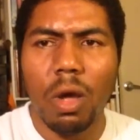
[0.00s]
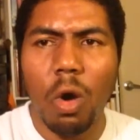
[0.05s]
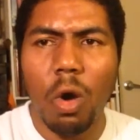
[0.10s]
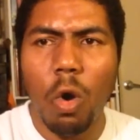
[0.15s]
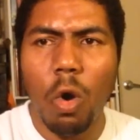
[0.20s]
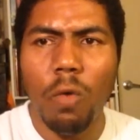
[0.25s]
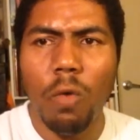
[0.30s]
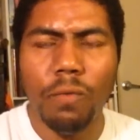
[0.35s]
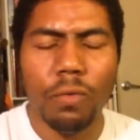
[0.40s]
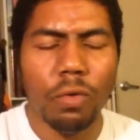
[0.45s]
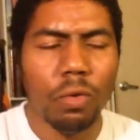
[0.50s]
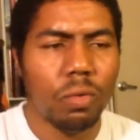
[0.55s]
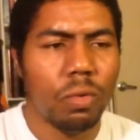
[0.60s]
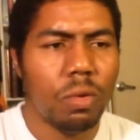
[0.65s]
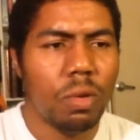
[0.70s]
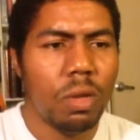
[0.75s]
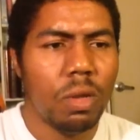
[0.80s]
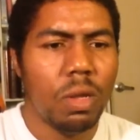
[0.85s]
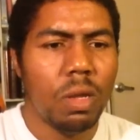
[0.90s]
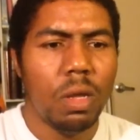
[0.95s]
over
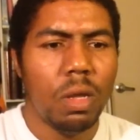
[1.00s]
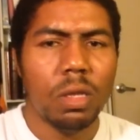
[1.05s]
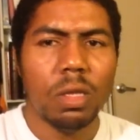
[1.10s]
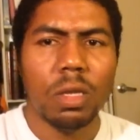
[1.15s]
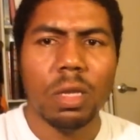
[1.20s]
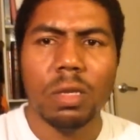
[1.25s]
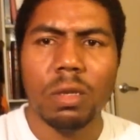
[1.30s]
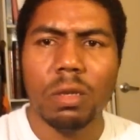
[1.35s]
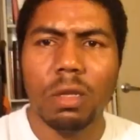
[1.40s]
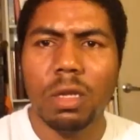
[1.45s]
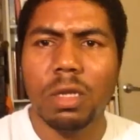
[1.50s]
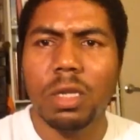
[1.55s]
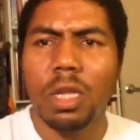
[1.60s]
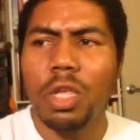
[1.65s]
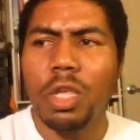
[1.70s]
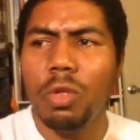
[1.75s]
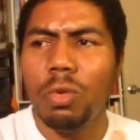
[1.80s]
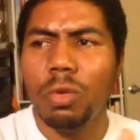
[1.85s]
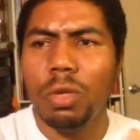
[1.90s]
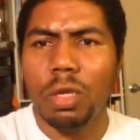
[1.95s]
to
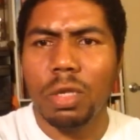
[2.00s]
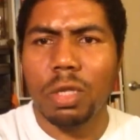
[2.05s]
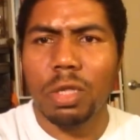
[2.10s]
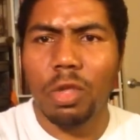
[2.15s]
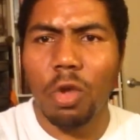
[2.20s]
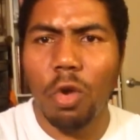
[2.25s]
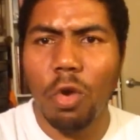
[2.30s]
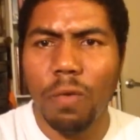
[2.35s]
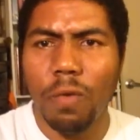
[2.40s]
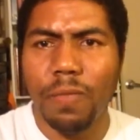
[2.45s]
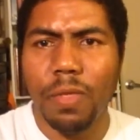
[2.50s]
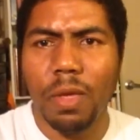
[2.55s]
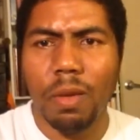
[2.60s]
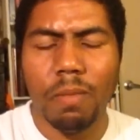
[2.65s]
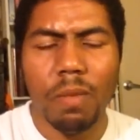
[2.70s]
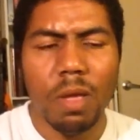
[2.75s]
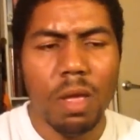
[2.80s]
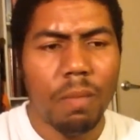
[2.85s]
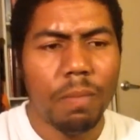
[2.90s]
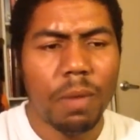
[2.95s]
continue to serve
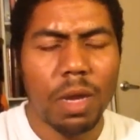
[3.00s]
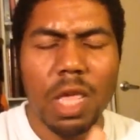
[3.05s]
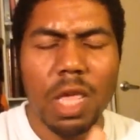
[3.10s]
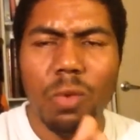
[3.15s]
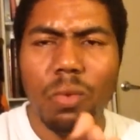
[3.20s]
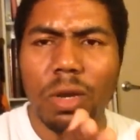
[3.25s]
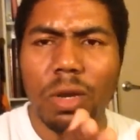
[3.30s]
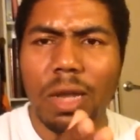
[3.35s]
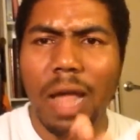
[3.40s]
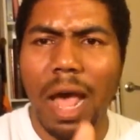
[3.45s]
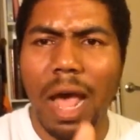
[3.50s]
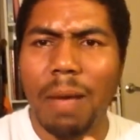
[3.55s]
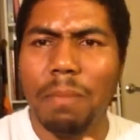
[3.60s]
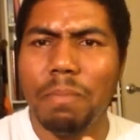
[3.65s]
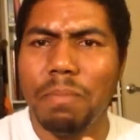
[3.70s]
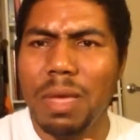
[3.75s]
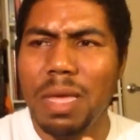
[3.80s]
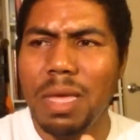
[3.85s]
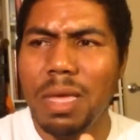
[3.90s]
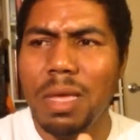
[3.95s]
them. But he would not
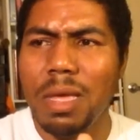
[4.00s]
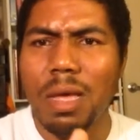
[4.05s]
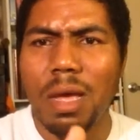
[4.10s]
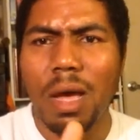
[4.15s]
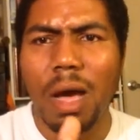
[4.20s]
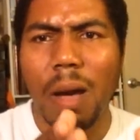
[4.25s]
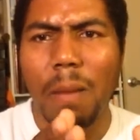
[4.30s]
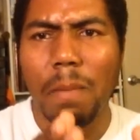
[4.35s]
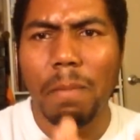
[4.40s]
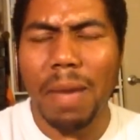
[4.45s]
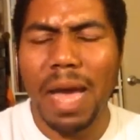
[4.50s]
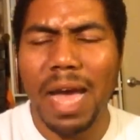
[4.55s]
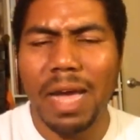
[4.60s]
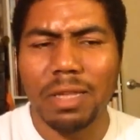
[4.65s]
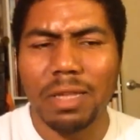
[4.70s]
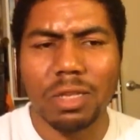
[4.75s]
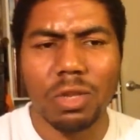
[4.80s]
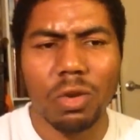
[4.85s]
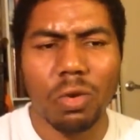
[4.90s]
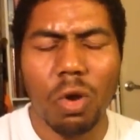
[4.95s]
be a
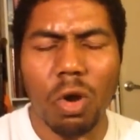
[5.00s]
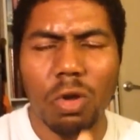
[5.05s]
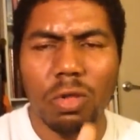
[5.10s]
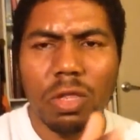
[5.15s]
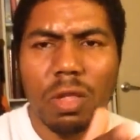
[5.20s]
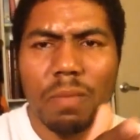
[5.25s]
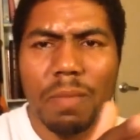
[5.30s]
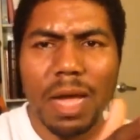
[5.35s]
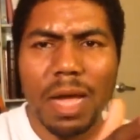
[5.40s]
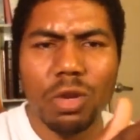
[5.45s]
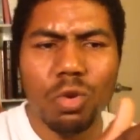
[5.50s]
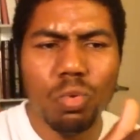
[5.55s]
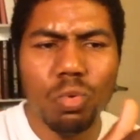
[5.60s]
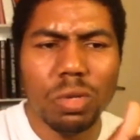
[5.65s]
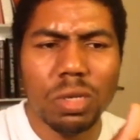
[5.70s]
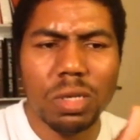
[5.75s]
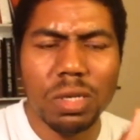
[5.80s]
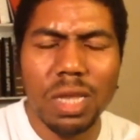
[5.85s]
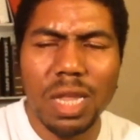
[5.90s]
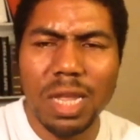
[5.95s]
master or somebody who
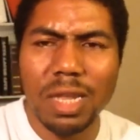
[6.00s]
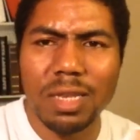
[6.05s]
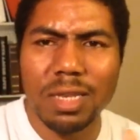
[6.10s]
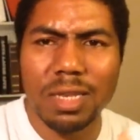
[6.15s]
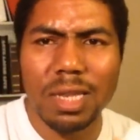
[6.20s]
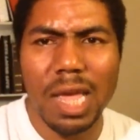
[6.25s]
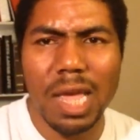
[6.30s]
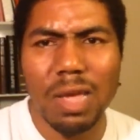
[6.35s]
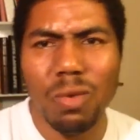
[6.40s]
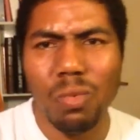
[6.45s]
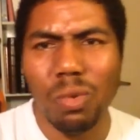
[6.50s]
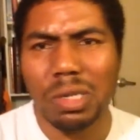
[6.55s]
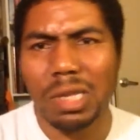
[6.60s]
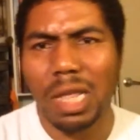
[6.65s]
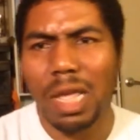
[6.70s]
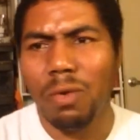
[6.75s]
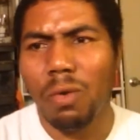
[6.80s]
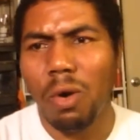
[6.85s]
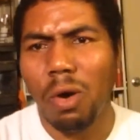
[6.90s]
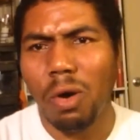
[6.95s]
dictate what
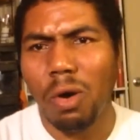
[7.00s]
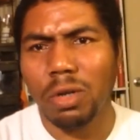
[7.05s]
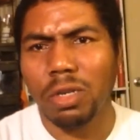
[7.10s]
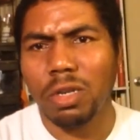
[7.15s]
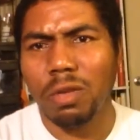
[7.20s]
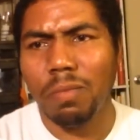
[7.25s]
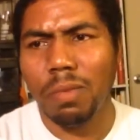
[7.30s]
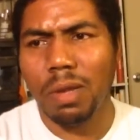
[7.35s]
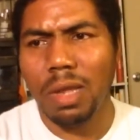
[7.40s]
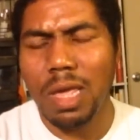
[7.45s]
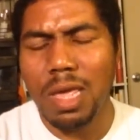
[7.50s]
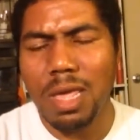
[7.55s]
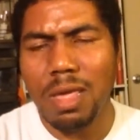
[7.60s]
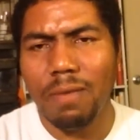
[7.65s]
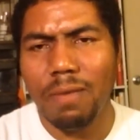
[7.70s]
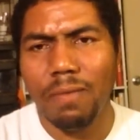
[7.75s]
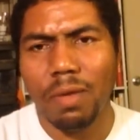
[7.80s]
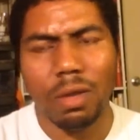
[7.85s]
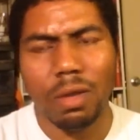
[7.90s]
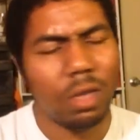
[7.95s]
they are to
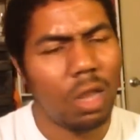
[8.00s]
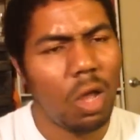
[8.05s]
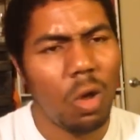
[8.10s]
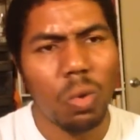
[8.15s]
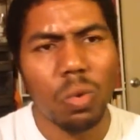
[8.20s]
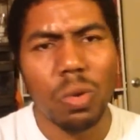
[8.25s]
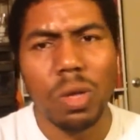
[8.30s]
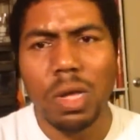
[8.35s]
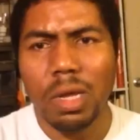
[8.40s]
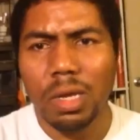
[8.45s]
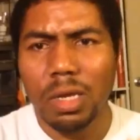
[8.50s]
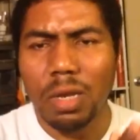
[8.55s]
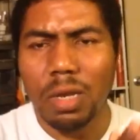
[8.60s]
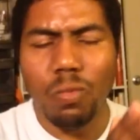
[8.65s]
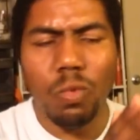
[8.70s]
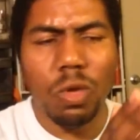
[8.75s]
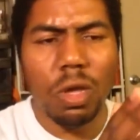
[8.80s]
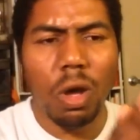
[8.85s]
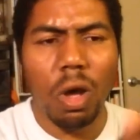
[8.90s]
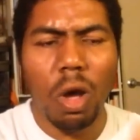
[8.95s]
believe. No,
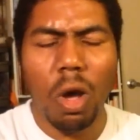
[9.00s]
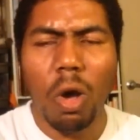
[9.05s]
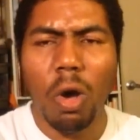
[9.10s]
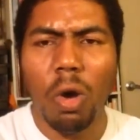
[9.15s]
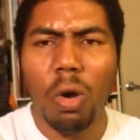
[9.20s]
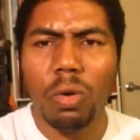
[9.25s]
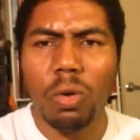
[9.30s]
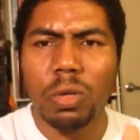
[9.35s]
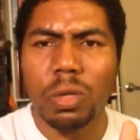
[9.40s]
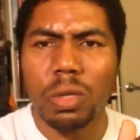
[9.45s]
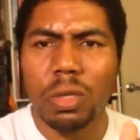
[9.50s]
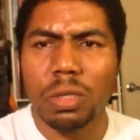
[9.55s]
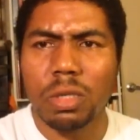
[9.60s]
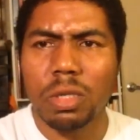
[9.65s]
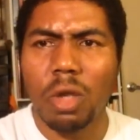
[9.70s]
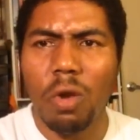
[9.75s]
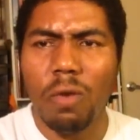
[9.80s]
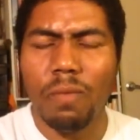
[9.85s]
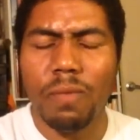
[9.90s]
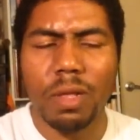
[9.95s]
we are all
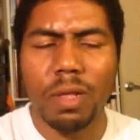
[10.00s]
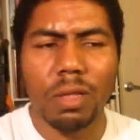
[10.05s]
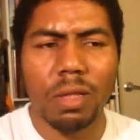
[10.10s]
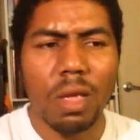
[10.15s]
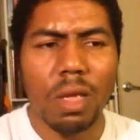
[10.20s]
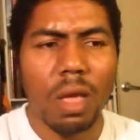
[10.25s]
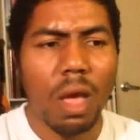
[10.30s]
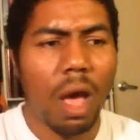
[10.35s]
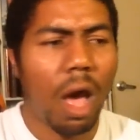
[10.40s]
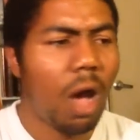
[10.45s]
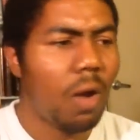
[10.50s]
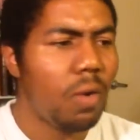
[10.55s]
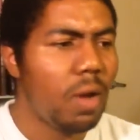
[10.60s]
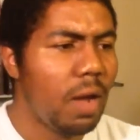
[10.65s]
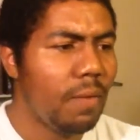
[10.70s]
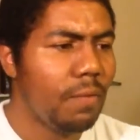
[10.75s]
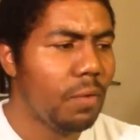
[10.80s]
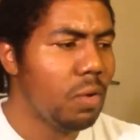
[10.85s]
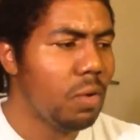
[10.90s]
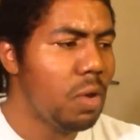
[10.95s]
servants.
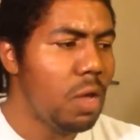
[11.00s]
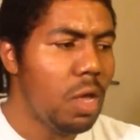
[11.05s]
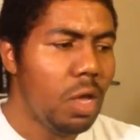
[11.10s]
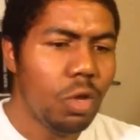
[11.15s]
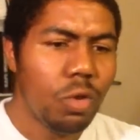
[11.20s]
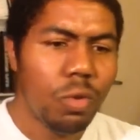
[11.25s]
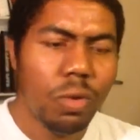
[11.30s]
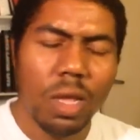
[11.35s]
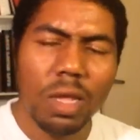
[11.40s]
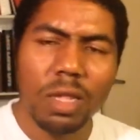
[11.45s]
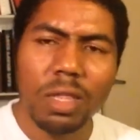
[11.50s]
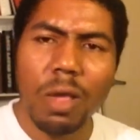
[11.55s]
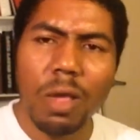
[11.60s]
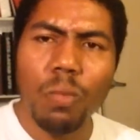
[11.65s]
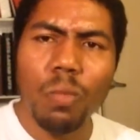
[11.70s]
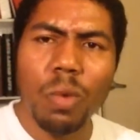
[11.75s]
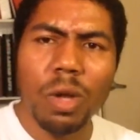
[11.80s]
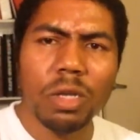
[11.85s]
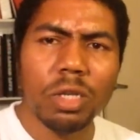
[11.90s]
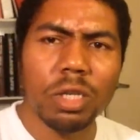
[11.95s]
However, you need
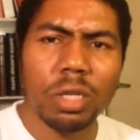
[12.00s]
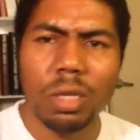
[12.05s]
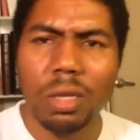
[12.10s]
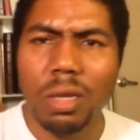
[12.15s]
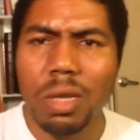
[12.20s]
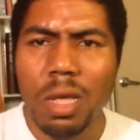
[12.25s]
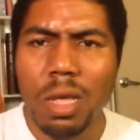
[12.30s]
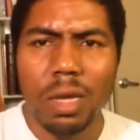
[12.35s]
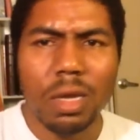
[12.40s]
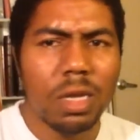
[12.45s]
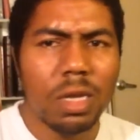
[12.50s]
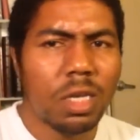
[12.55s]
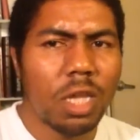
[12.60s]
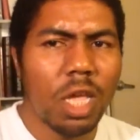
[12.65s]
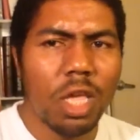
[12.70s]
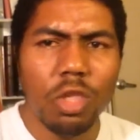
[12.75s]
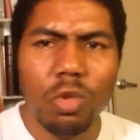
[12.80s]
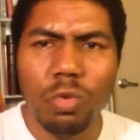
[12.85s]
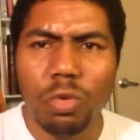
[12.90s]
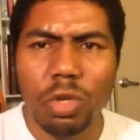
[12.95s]
someone to
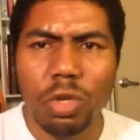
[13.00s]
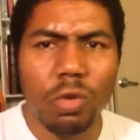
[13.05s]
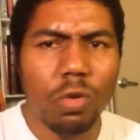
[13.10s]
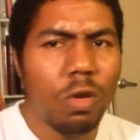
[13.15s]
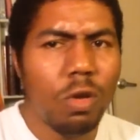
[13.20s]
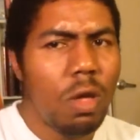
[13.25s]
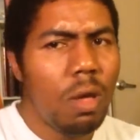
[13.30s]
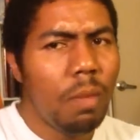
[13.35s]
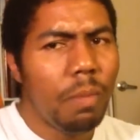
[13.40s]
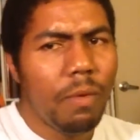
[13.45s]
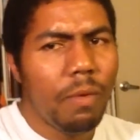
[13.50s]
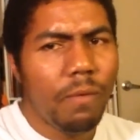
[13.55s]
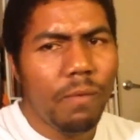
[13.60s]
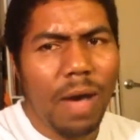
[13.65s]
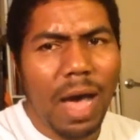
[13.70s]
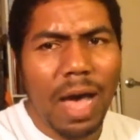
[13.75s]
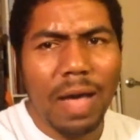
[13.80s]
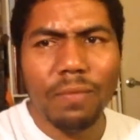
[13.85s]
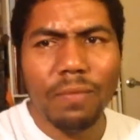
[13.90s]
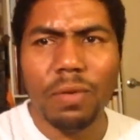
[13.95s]
continue to
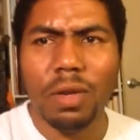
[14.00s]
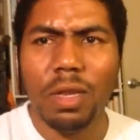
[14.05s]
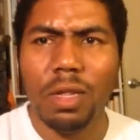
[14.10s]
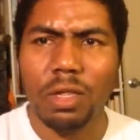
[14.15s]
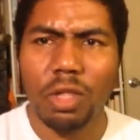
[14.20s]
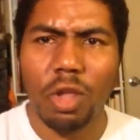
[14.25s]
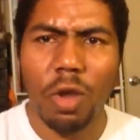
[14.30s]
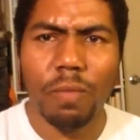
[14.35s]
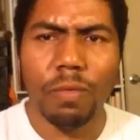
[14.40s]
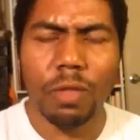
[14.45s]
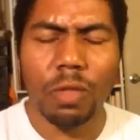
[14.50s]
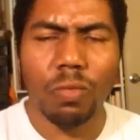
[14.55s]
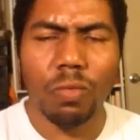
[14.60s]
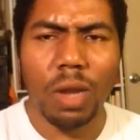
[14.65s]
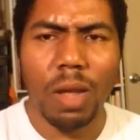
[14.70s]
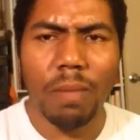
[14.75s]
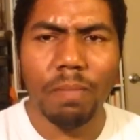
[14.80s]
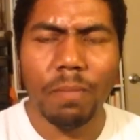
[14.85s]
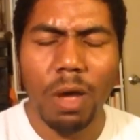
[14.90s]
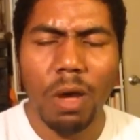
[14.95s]
provide for these servants when
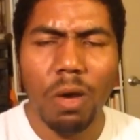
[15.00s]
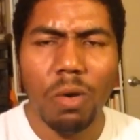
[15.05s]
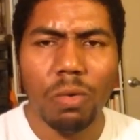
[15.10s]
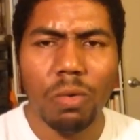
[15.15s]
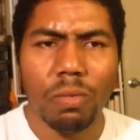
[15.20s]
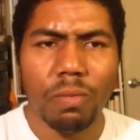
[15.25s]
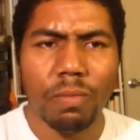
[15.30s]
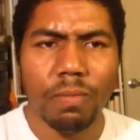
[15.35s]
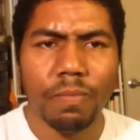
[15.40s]
I'm gone.